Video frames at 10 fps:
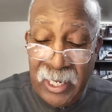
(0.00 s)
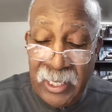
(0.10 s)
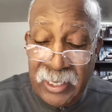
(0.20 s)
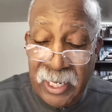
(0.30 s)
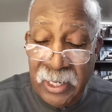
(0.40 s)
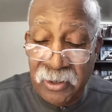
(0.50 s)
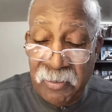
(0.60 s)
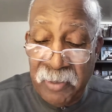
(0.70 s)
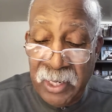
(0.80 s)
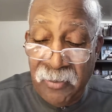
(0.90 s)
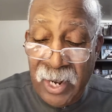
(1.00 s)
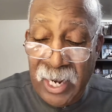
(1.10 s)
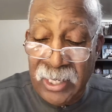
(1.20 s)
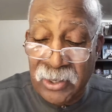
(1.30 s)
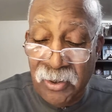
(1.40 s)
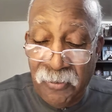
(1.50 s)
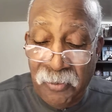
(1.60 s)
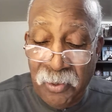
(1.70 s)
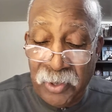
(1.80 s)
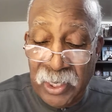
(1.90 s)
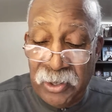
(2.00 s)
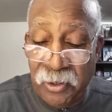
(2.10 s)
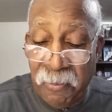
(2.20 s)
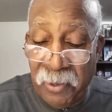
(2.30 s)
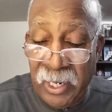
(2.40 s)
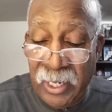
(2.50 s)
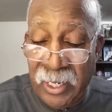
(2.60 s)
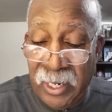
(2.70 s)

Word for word: and he said unto me, Arise, go forth into the plain,